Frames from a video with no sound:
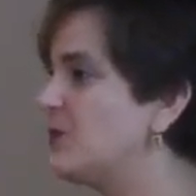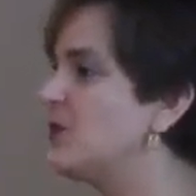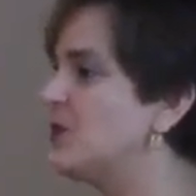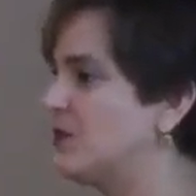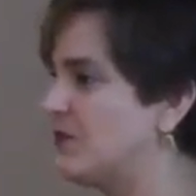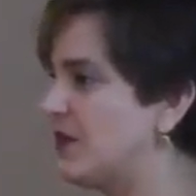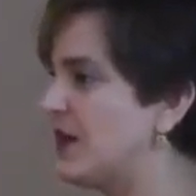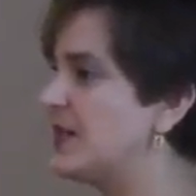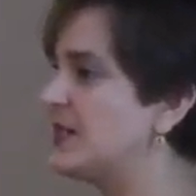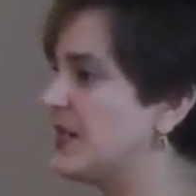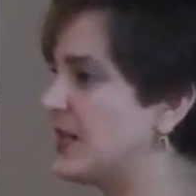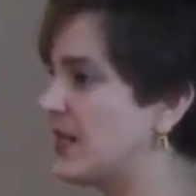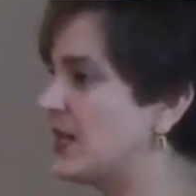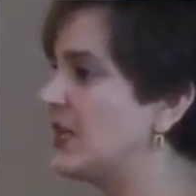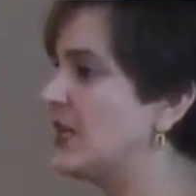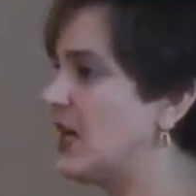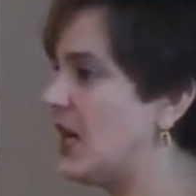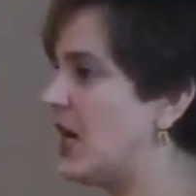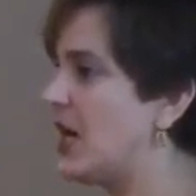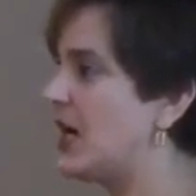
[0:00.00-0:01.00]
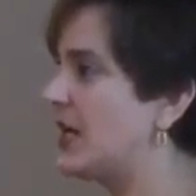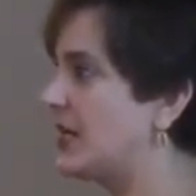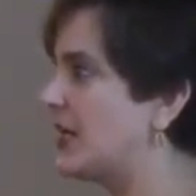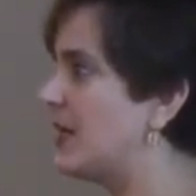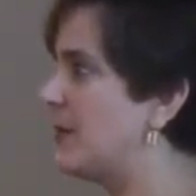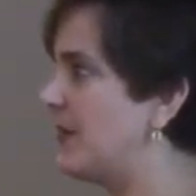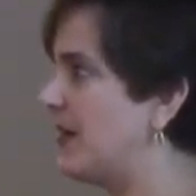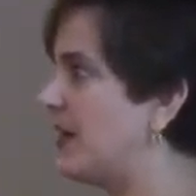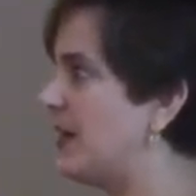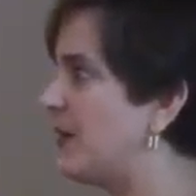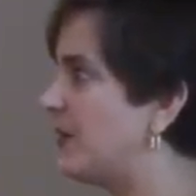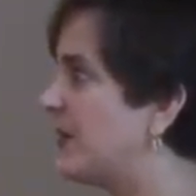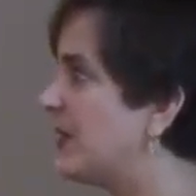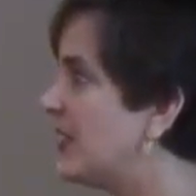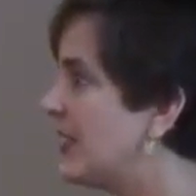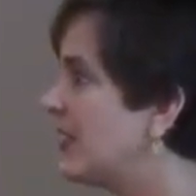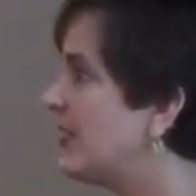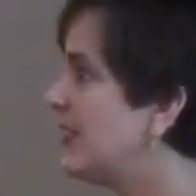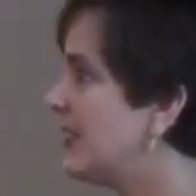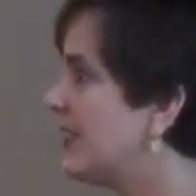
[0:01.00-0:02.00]
you find out a lot about
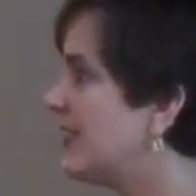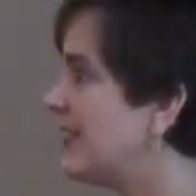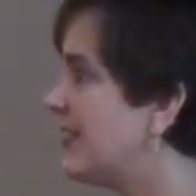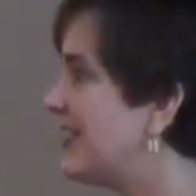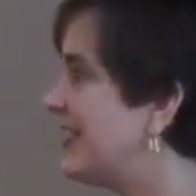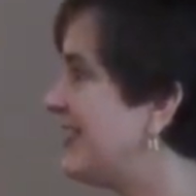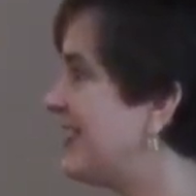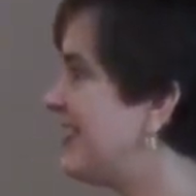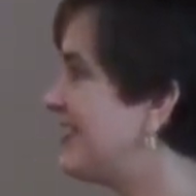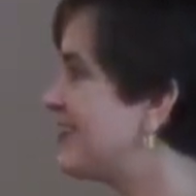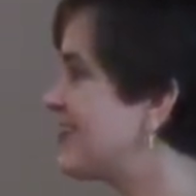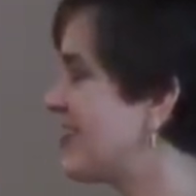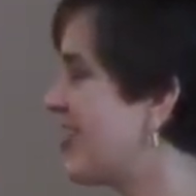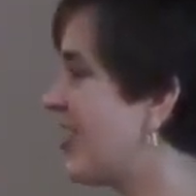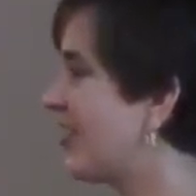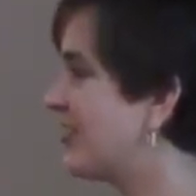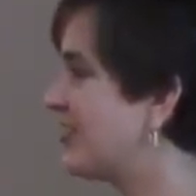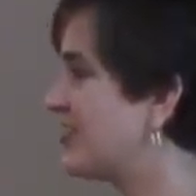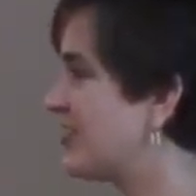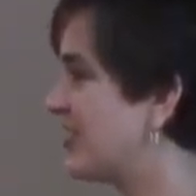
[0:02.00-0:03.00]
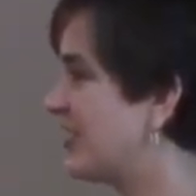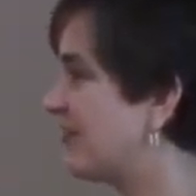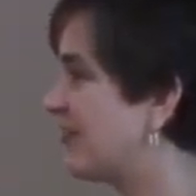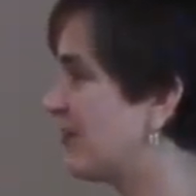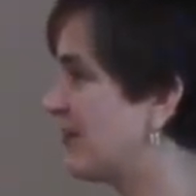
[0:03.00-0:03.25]
the geology of